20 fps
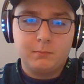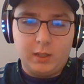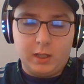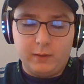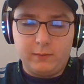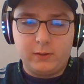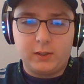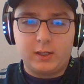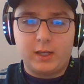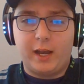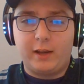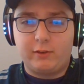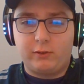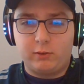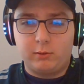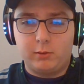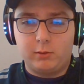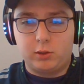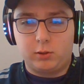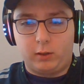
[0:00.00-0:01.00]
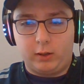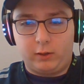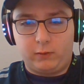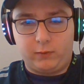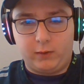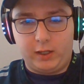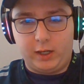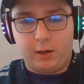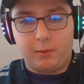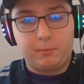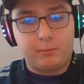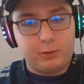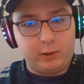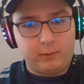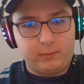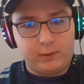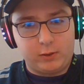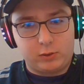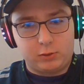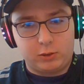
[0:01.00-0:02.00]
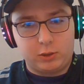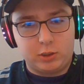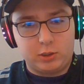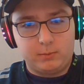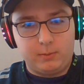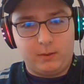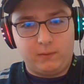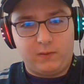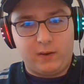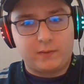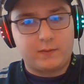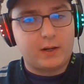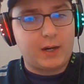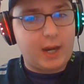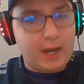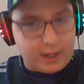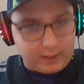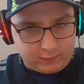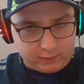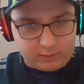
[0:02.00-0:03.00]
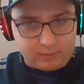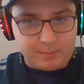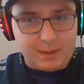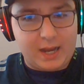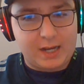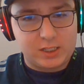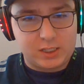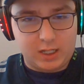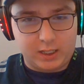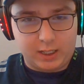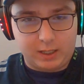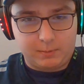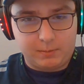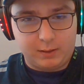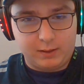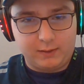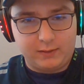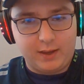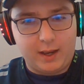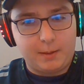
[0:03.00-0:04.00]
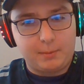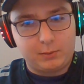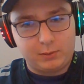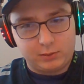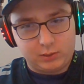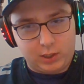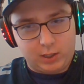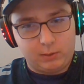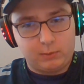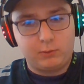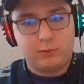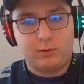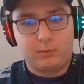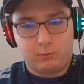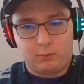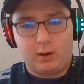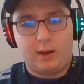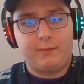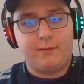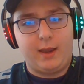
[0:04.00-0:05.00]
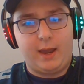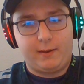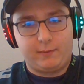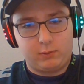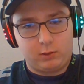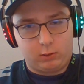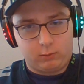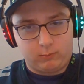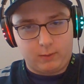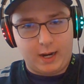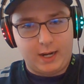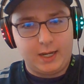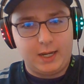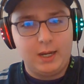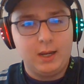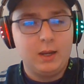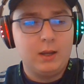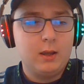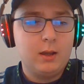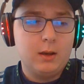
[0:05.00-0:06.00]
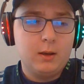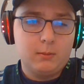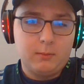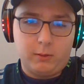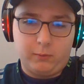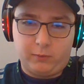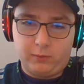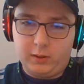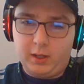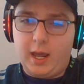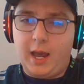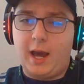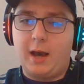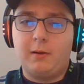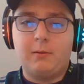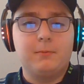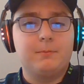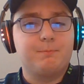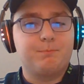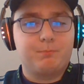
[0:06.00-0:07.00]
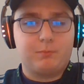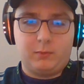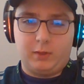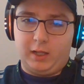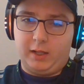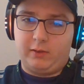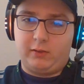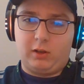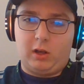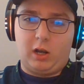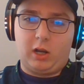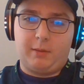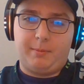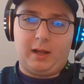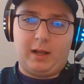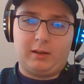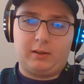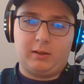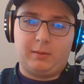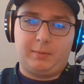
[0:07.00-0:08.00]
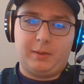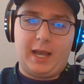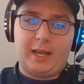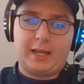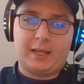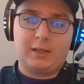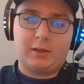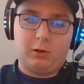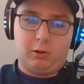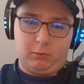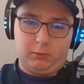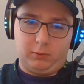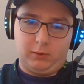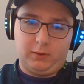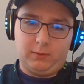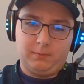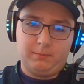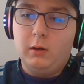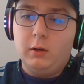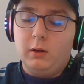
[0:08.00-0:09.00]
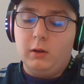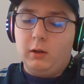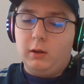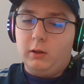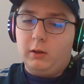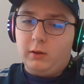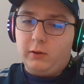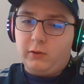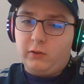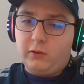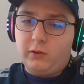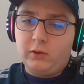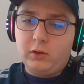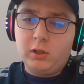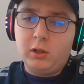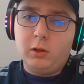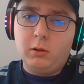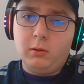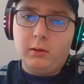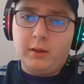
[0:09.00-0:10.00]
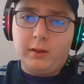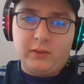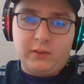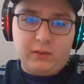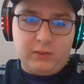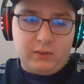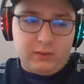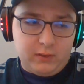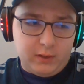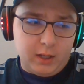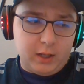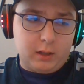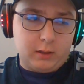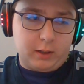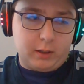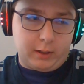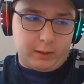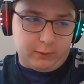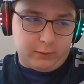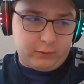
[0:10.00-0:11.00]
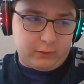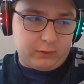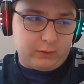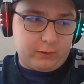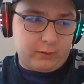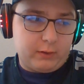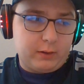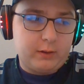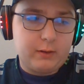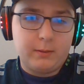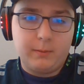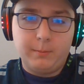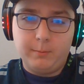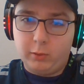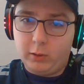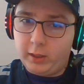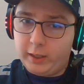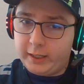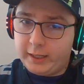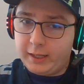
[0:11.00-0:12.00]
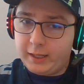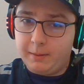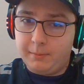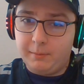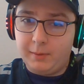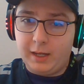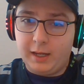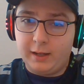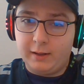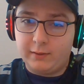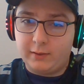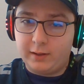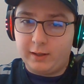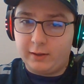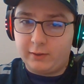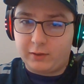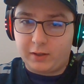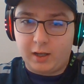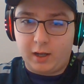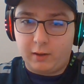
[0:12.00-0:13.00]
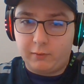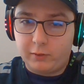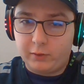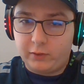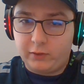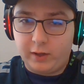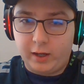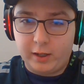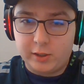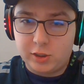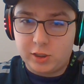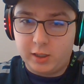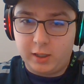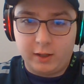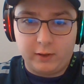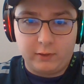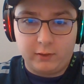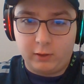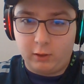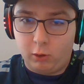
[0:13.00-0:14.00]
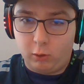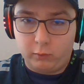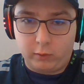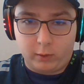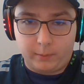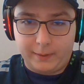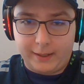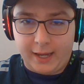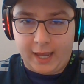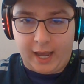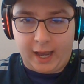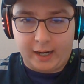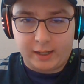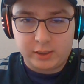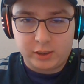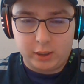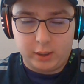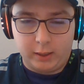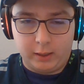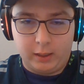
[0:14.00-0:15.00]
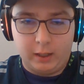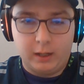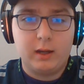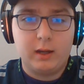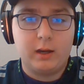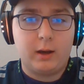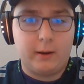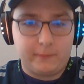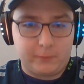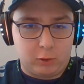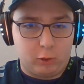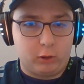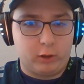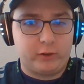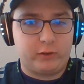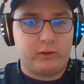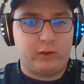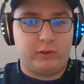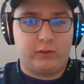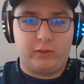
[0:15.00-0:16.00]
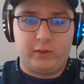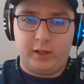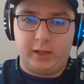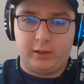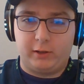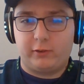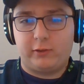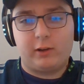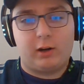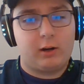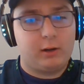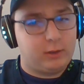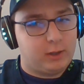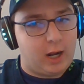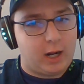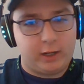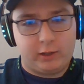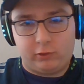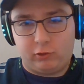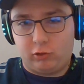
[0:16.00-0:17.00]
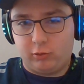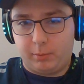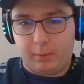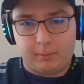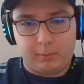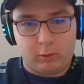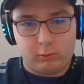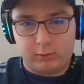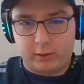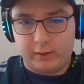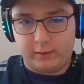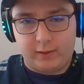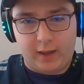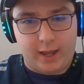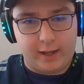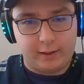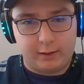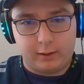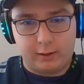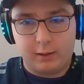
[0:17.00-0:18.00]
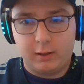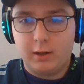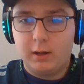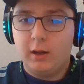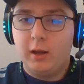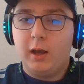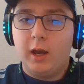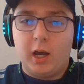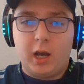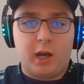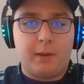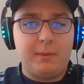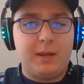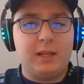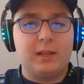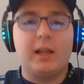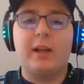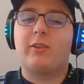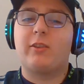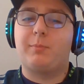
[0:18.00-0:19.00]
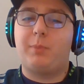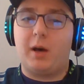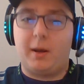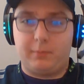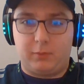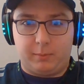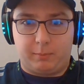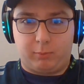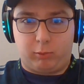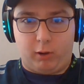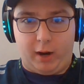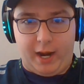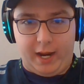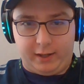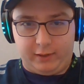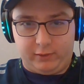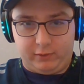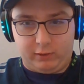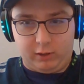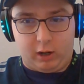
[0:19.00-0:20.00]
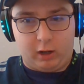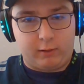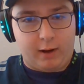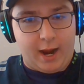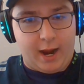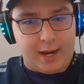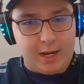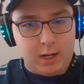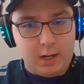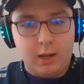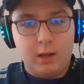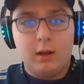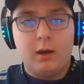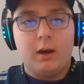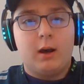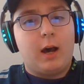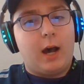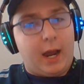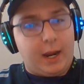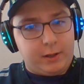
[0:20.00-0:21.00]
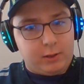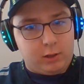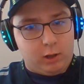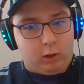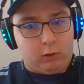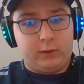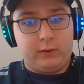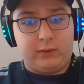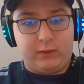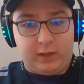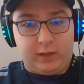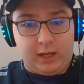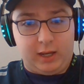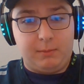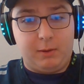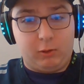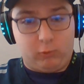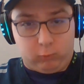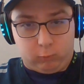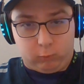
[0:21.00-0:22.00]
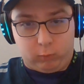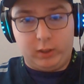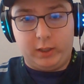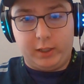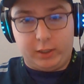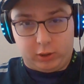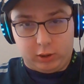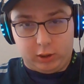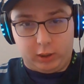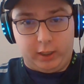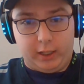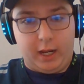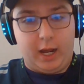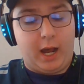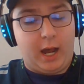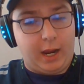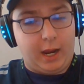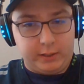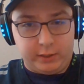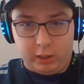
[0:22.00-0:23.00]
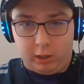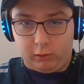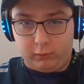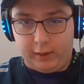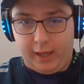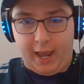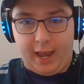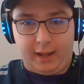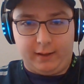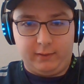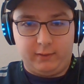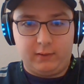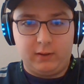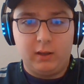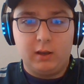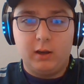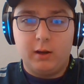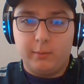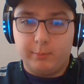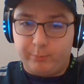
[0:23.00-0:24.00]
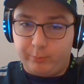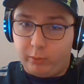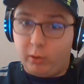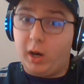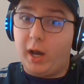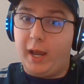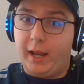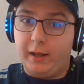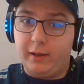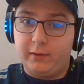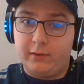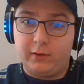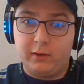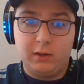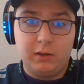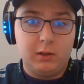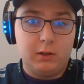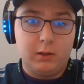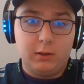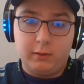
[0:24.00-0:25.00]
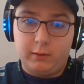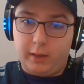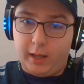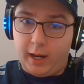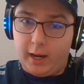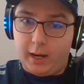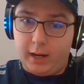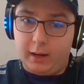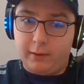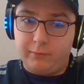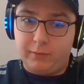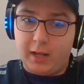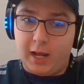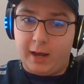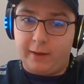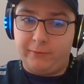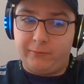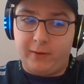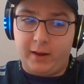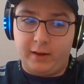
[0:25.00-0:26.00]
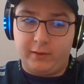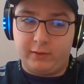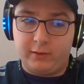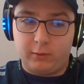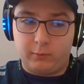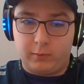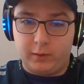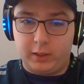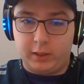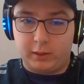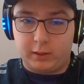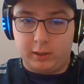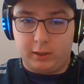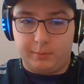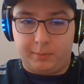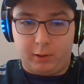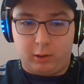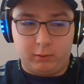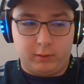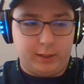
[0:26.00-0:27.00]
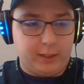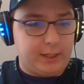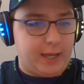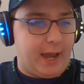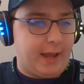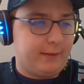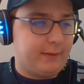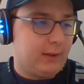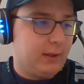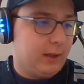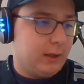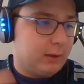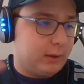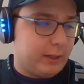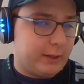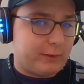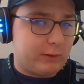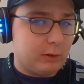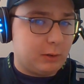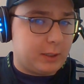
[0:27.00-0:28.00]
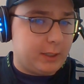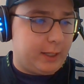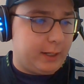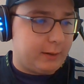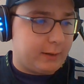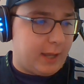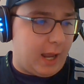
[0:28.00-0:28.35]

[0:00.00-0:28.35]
if you guys do enjoy this video, please be sure to do me a favor and smash that like button down below. Subscribe if you haven't already. But for now, let's talk about the black and gold. The Steelers. Putting them into this conversation is an overreaction. Of course, the Steelers are not a Super Bowl contender. I mean, let's pump the brakes, all right? I know this team is really good. I know that. But they have not faced a really good opponent yet. Let's look at their